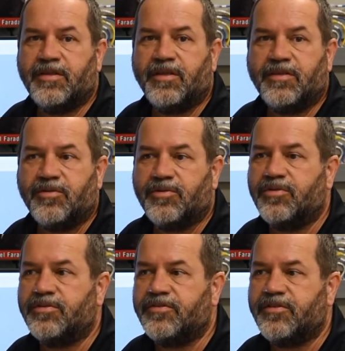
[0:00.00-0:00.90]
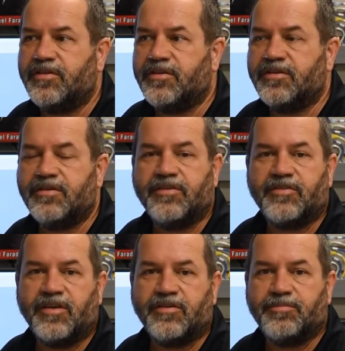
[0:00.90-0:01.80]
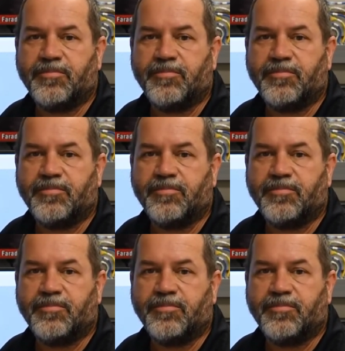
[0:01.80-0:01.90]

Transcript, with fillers: that they were going to sell at discounted